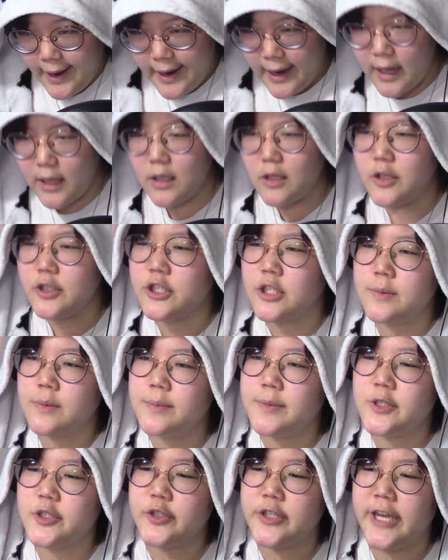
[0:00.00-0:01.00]
Hello, YouTube
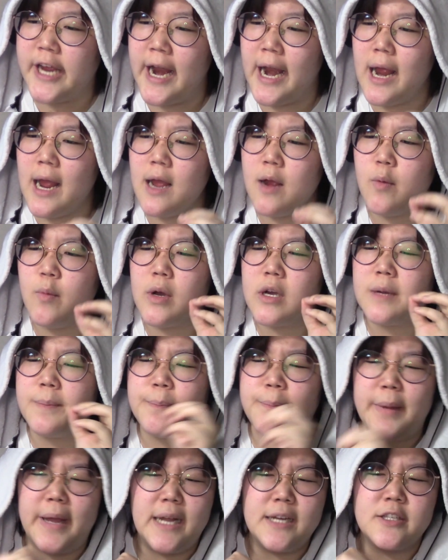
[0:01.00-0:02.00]
Vision here, and welcome
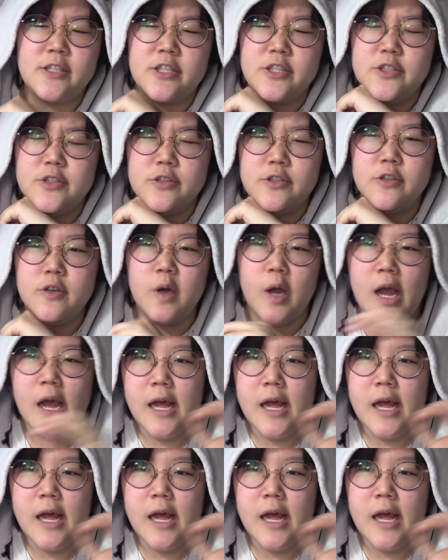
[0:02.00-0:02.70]
back to